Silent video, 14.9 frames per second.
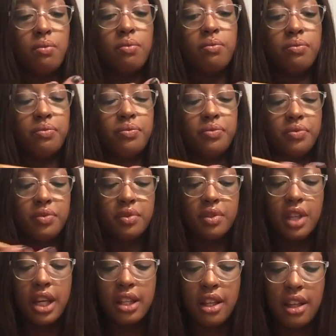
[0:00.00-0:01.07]

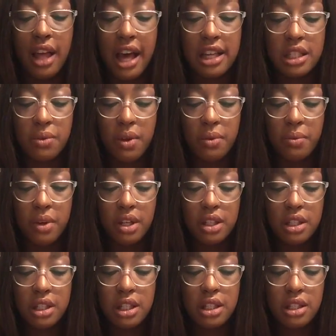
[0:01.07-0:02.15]
like the last one
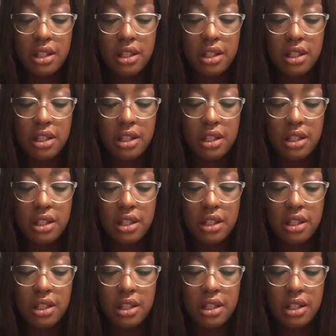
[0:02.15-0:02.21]
was.